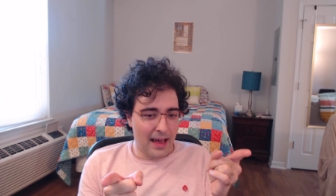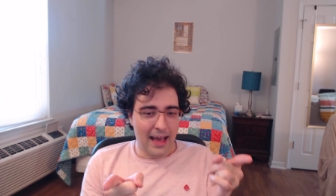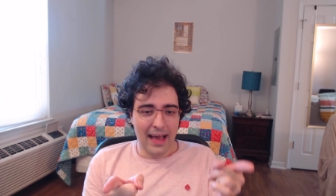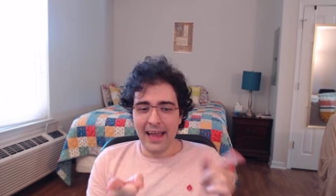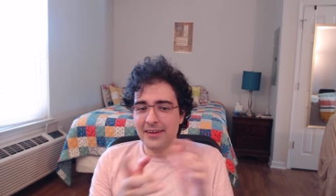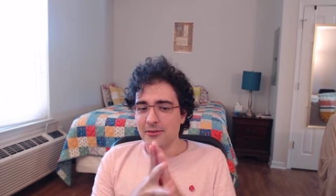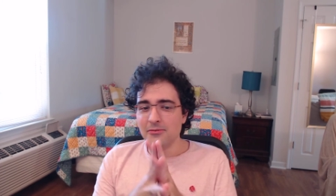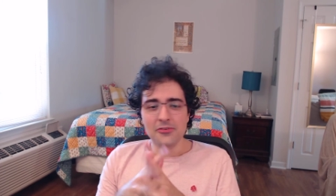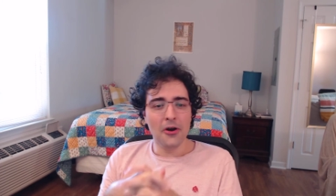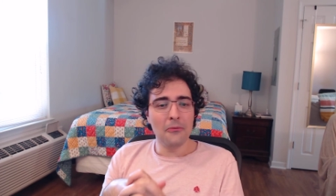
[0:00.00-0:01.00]
I
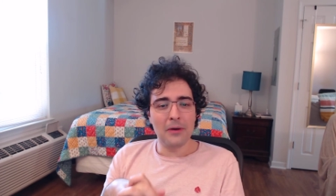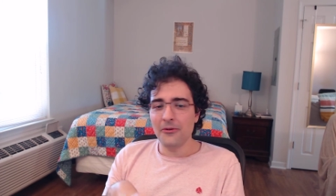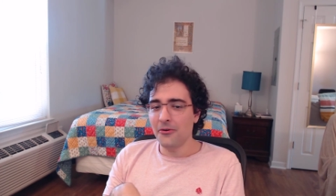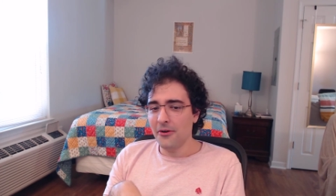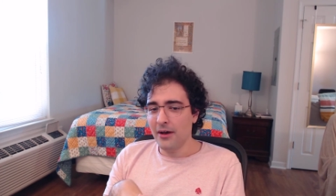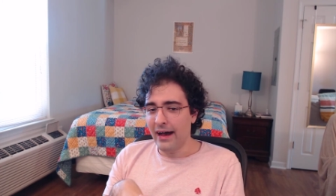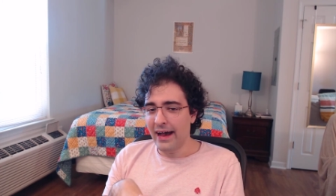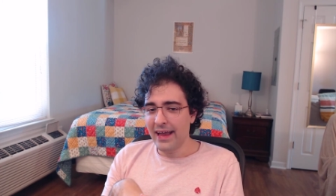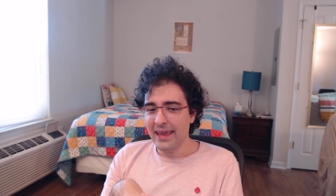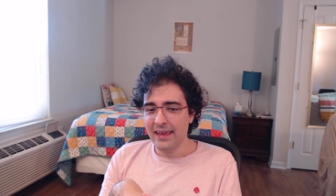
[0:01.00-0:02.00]
don't know whether
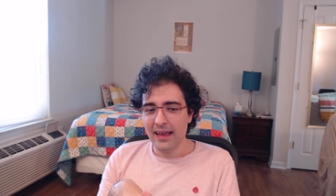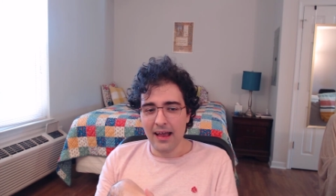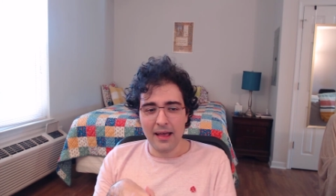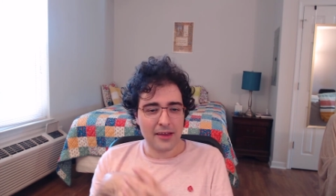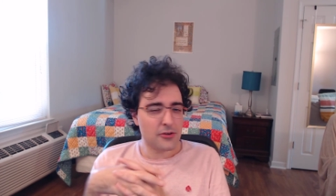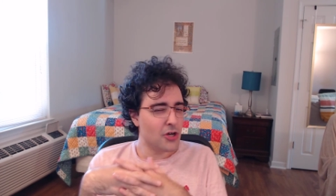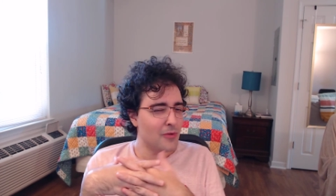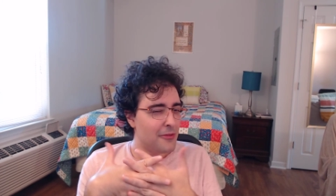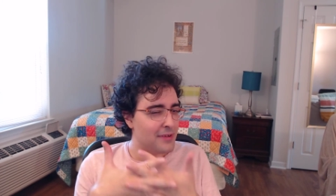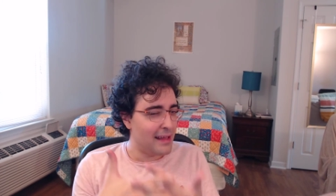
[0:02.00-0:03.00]

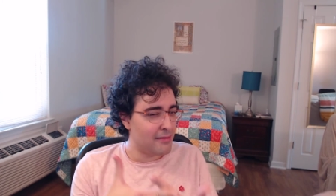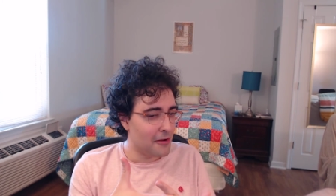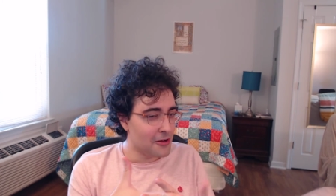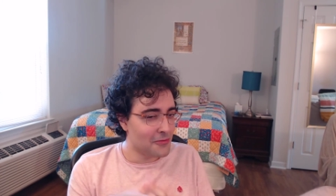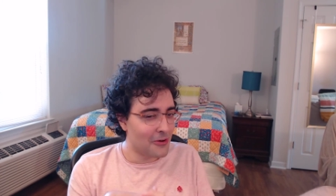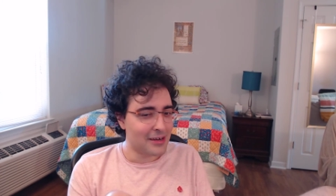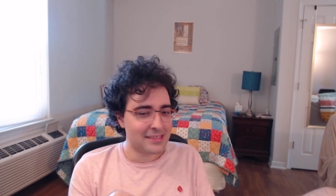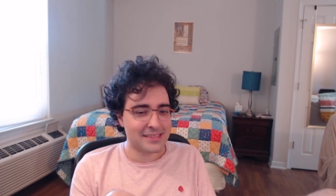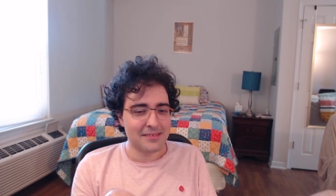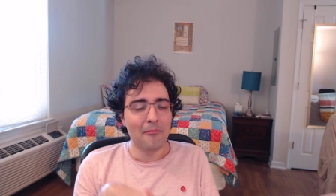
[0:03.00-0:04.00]
that's how it
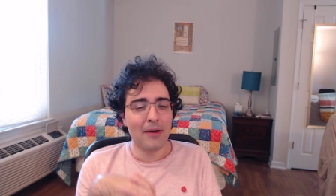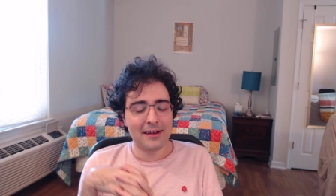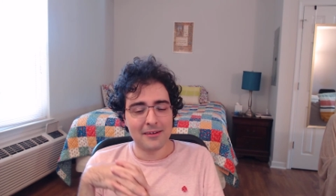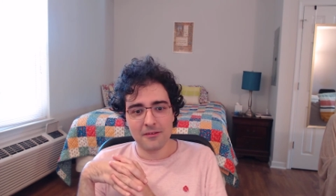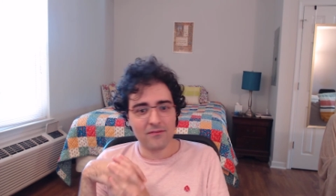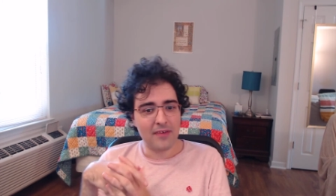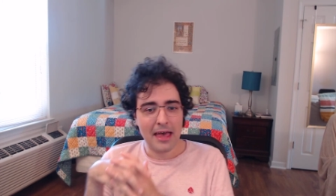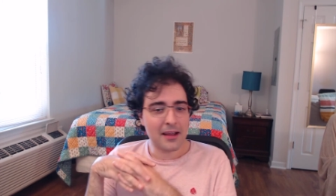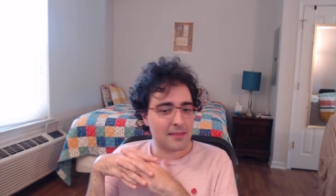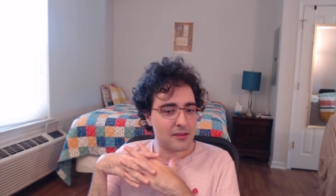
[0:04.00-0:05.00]
works, but the
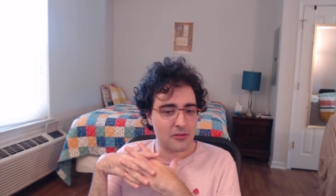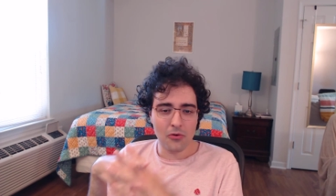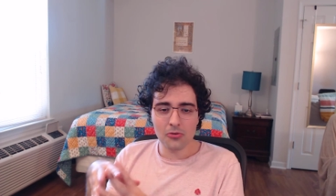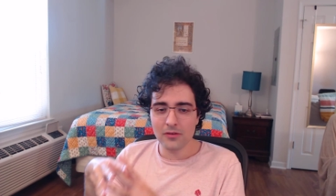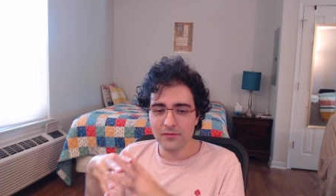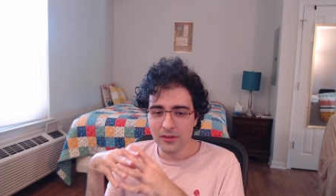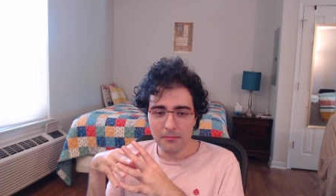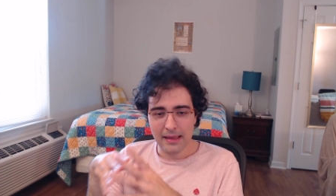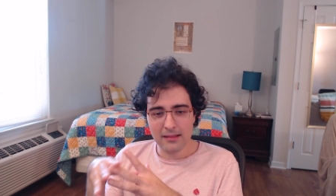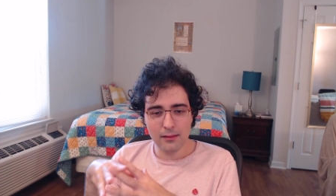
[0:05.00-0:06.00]
fact that all of the
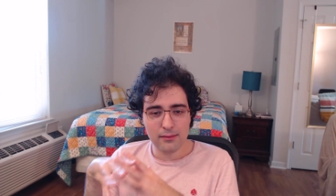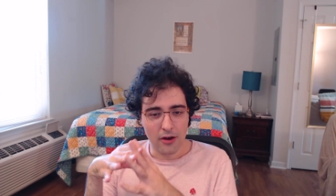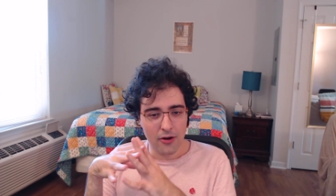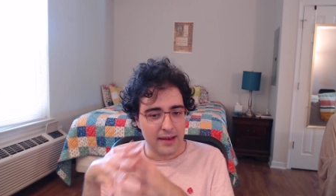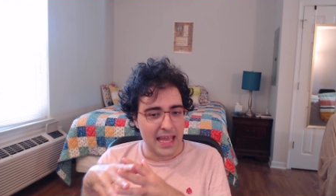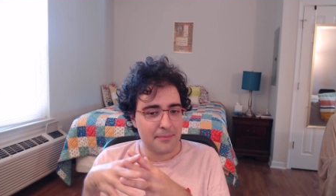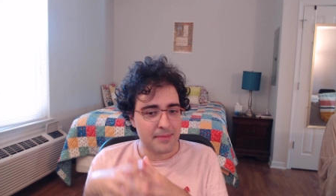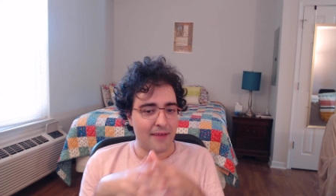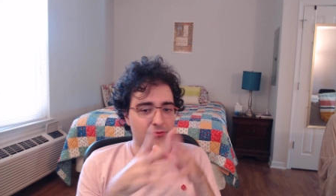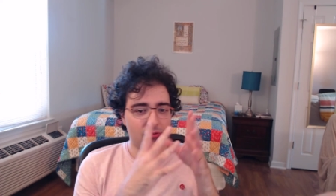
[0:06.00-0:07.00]
metals are named
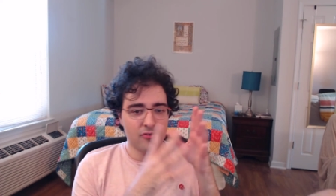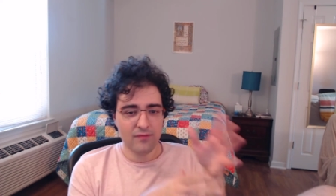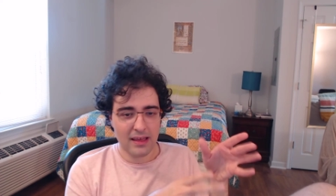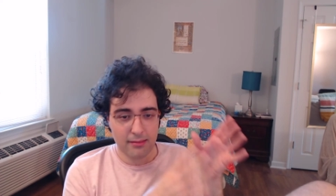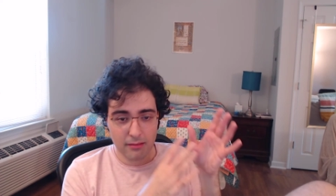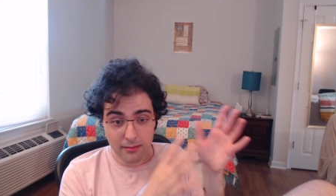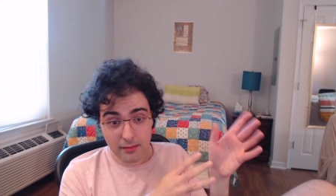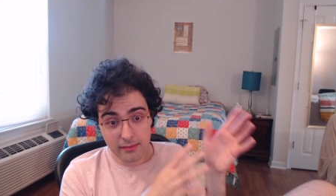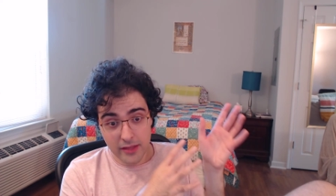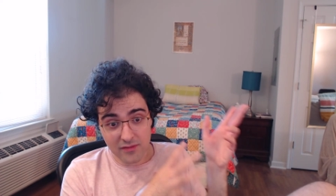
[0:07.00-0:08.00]
after the vessels
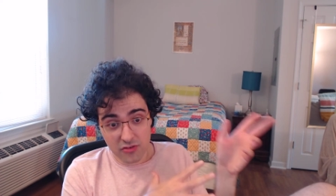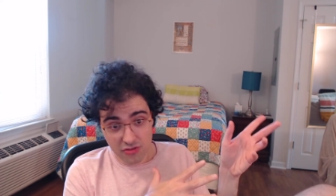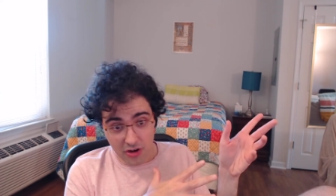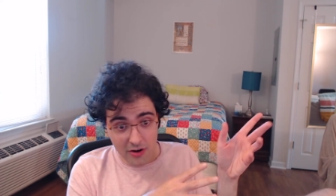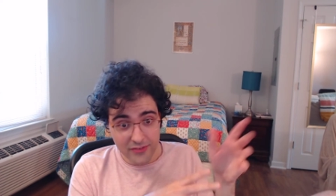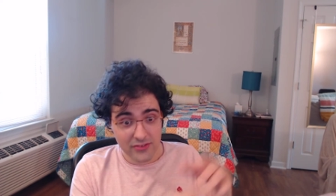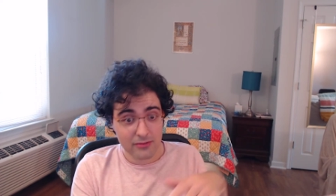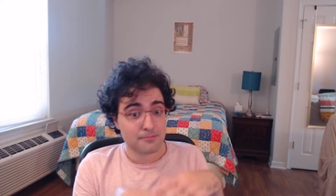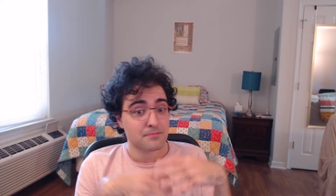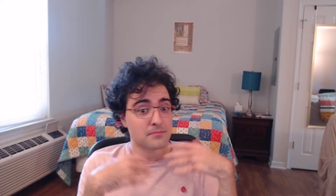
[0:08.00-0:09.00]
instead of the shards,
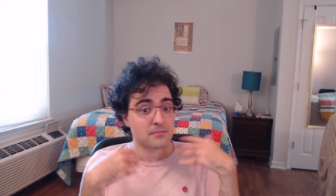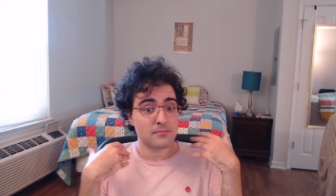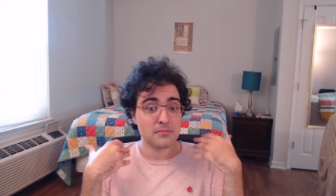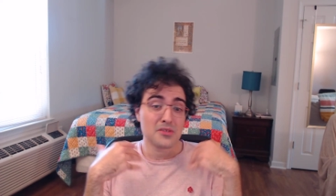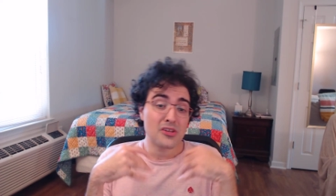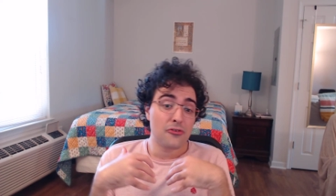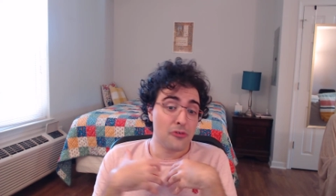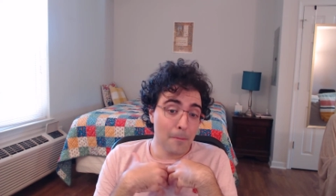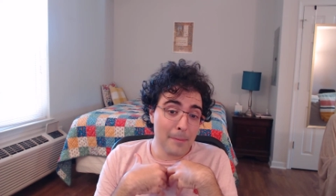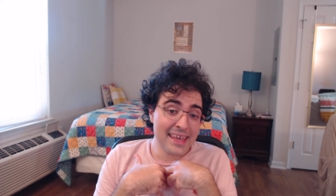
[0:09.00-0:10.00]
to
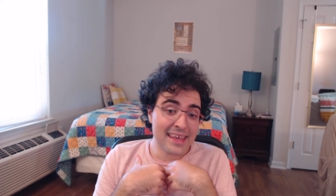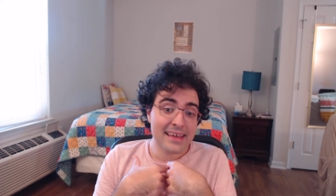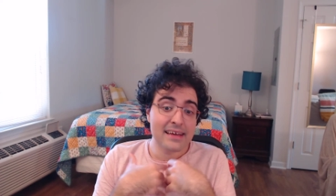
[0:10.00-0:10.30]
me,